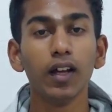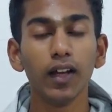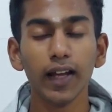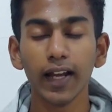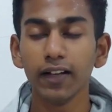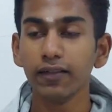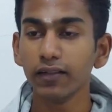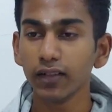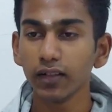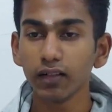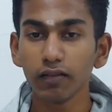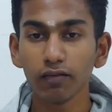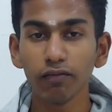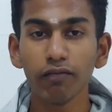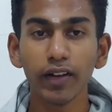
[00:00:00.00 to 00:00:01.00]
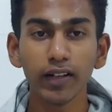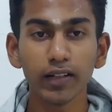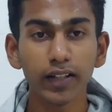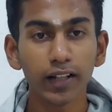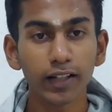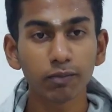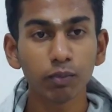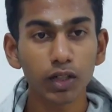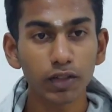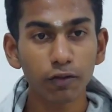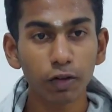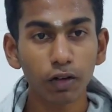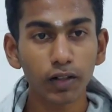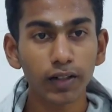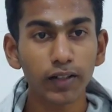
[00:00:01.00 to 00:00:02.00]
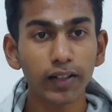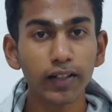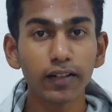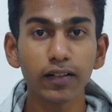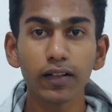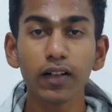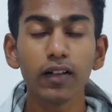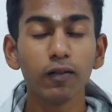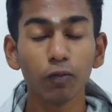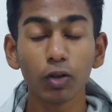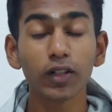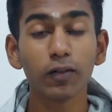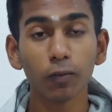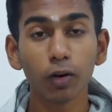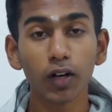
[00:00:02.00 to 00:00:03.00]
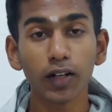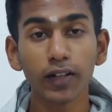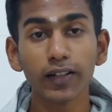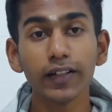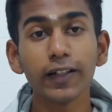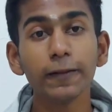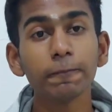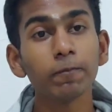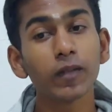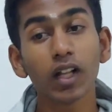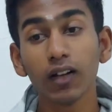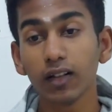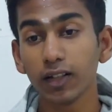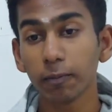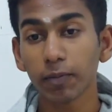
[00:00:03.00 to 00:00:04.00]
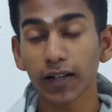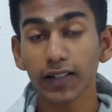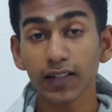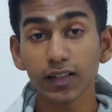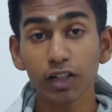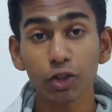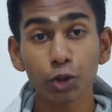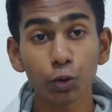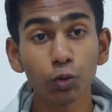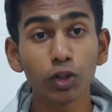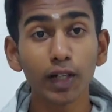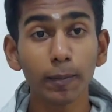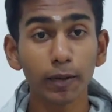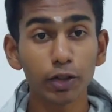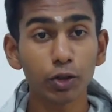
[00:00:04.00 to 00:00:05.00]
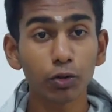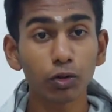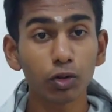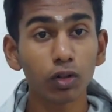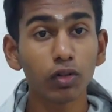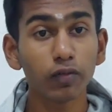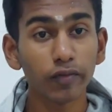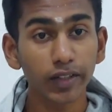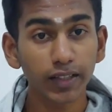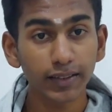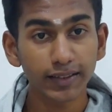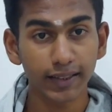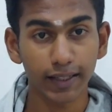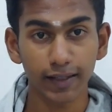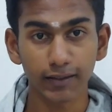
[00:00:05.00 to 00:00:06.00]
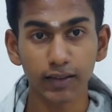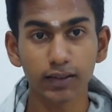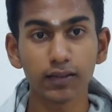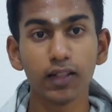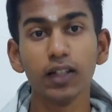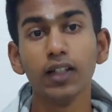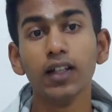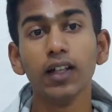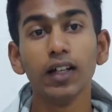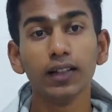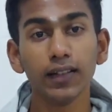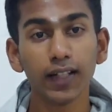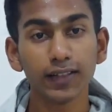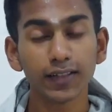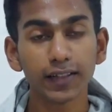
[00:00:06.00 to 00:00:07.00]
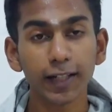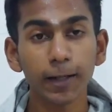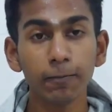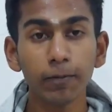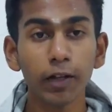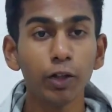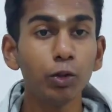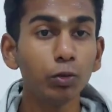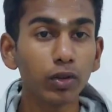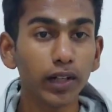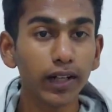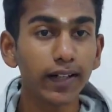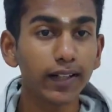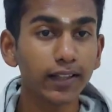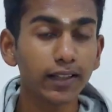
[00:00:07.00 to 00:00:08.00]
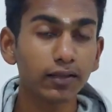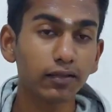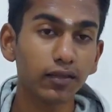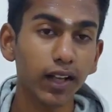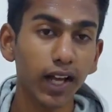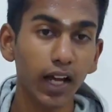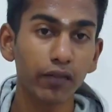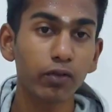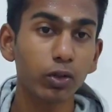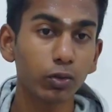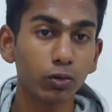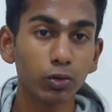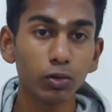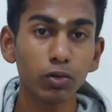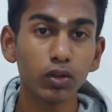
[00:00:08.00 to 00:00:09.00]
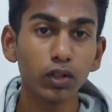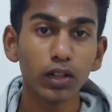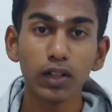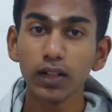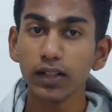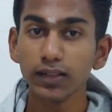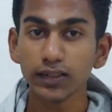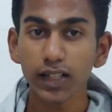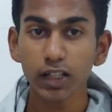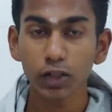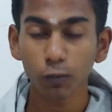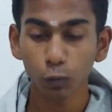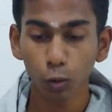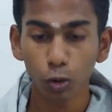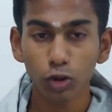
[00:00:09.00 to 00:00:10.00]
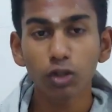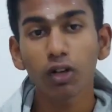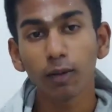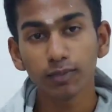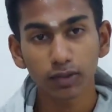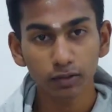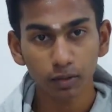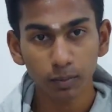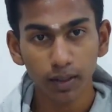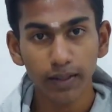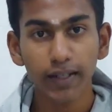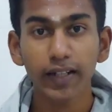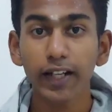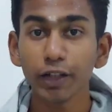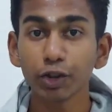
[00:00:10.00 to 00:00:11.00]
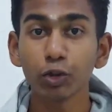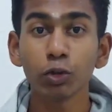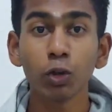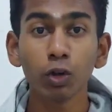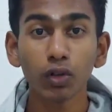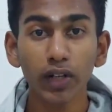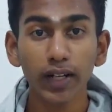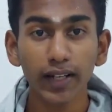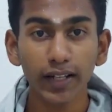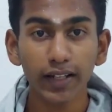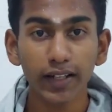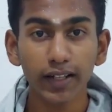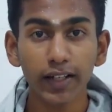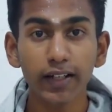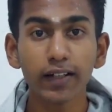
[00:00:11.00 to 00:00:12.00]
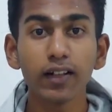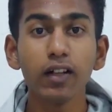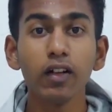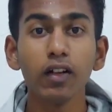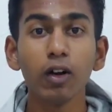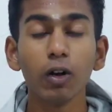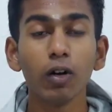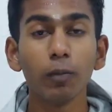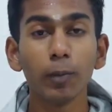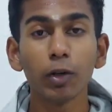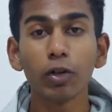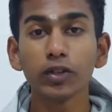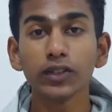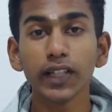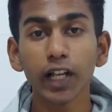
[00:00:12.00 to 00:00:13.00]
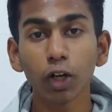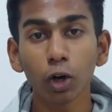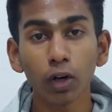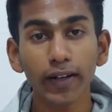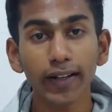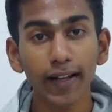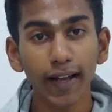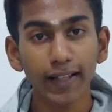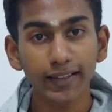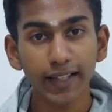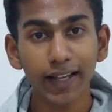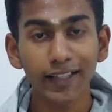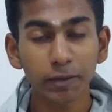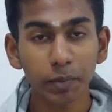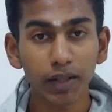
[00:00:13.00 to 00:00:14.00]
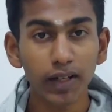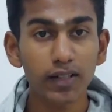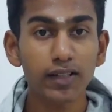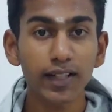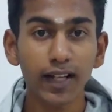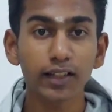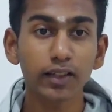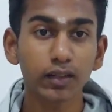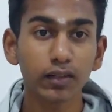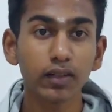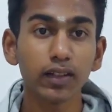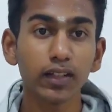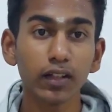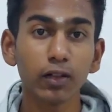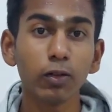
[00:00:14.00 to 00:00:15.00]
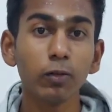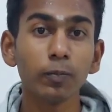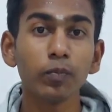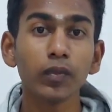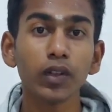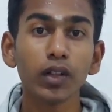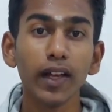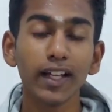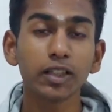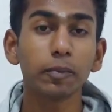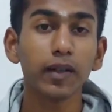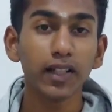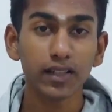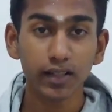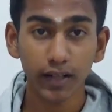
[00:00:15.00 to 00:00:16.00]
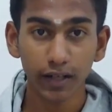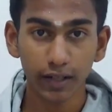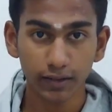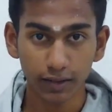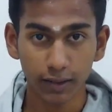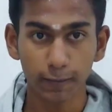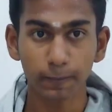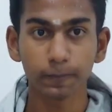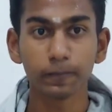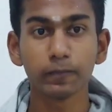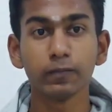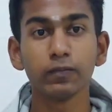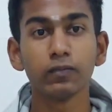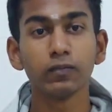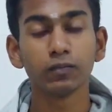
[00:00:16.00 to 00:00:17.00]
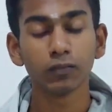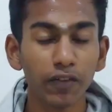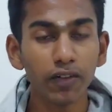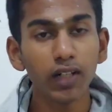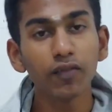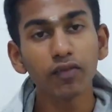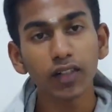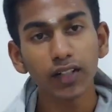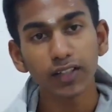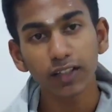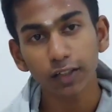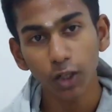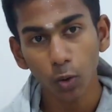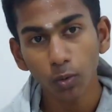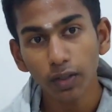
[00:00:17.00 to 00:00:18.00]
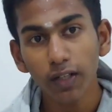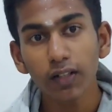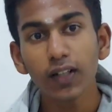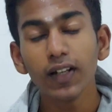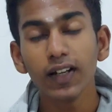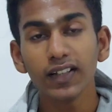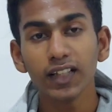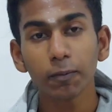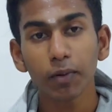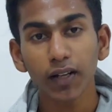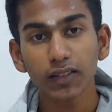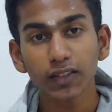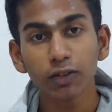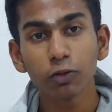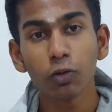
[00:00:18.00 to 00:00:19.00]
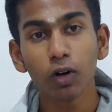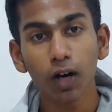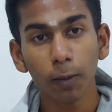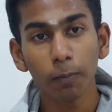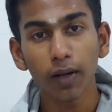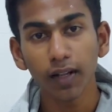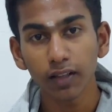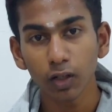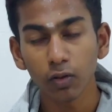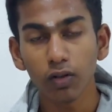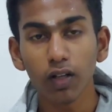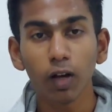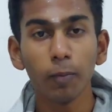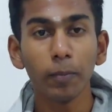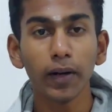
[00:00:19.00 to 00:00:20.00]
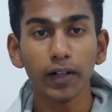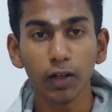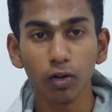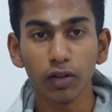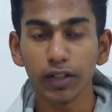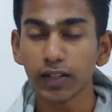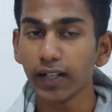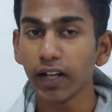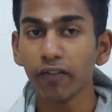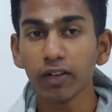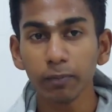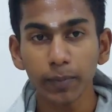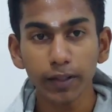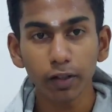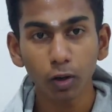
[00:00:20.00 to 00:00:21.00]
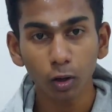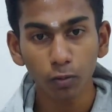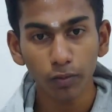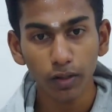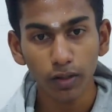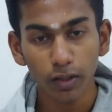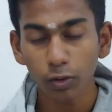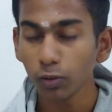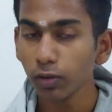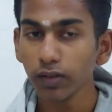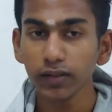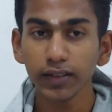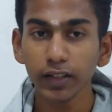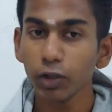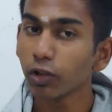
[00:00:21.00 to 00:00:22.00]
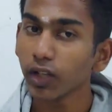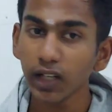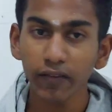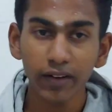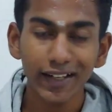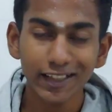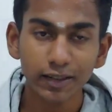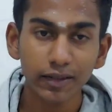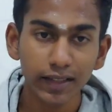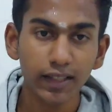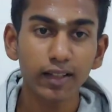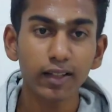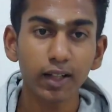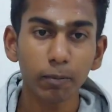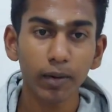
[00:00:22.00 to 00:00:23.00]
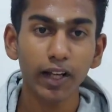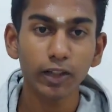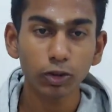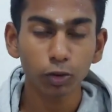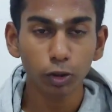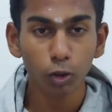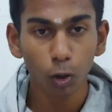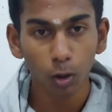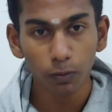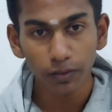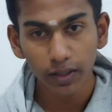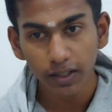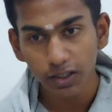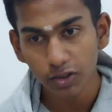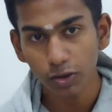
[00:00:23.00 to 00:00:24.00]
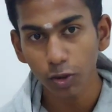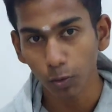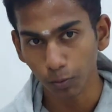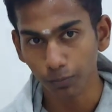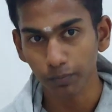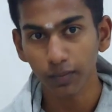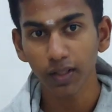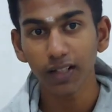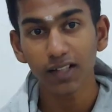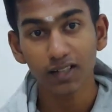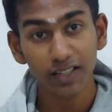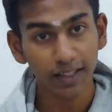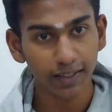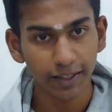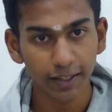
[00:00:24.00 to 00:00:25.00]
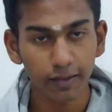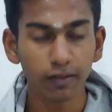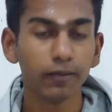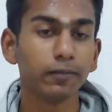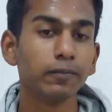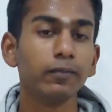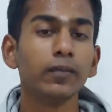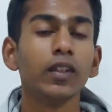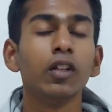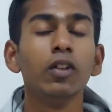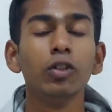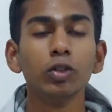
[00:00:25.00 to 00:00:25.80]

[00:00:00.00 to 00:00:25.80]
And when there is much volatility, the prices just shoot up and shoot down within seconds. That's the time where new traders have to just watch or observe the market and should not take a trade, because they are not as experienced as the expertise traders are. Even if it is a downtrend, the prices go up and down, up and down. It will never be always, you can never exceed a price going always down in a straight line.